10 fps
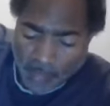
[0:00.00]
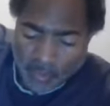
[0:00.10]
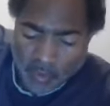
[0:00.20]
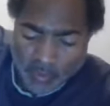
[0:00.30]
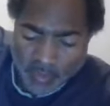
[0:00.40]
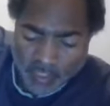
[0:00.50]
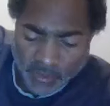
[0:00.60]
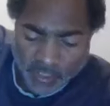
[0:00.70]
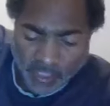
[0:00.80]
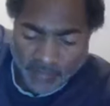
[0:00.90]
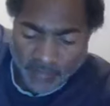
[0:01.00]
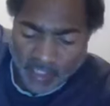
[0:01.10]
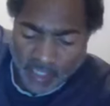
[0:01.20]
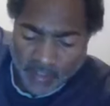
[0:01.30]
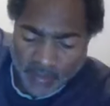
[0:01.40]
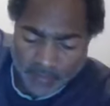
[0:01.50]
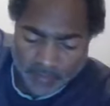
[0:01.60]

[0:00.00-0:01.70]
I pull me some stuff together,